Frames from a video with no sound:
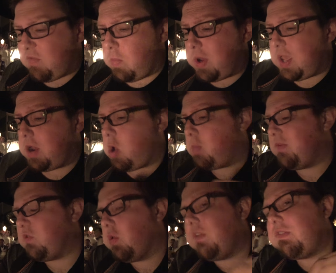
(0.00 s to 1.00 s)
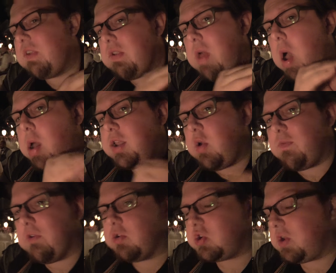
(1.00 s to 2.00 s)
Everybody at home, if you're listening to the audio
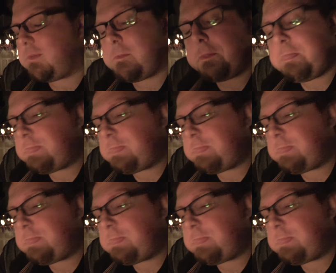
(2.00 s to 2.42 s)
version,